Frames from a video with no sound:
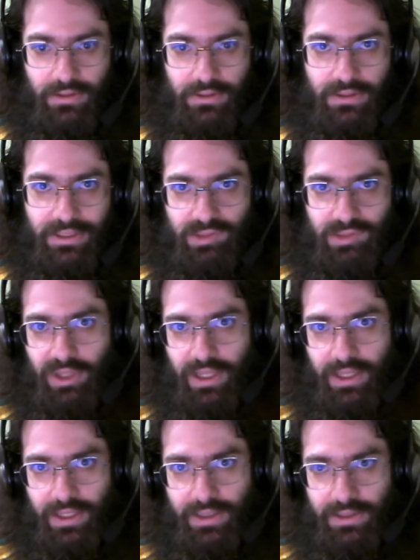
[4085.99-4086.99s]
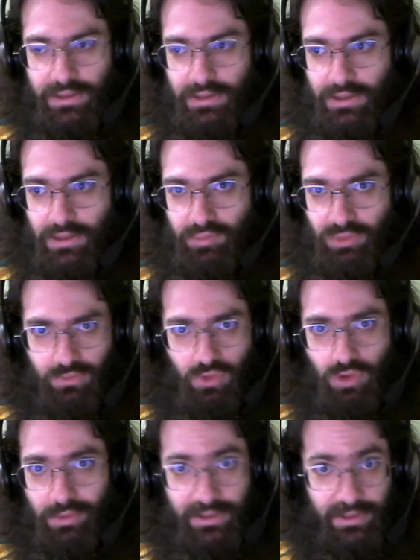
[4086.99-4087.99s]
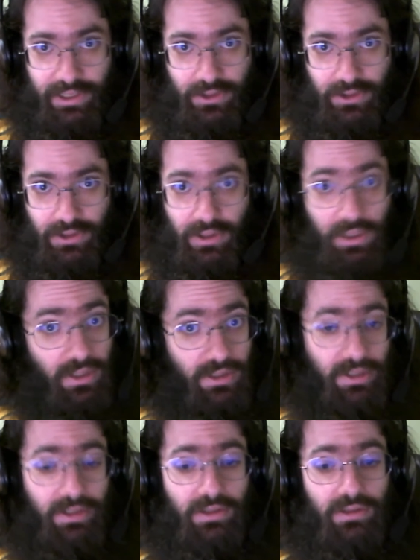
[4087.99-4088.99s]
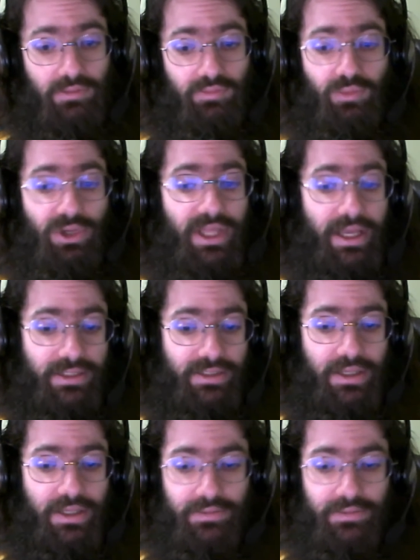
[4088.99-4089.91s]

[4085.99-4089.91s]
display, performance, etc. Pretty handy site.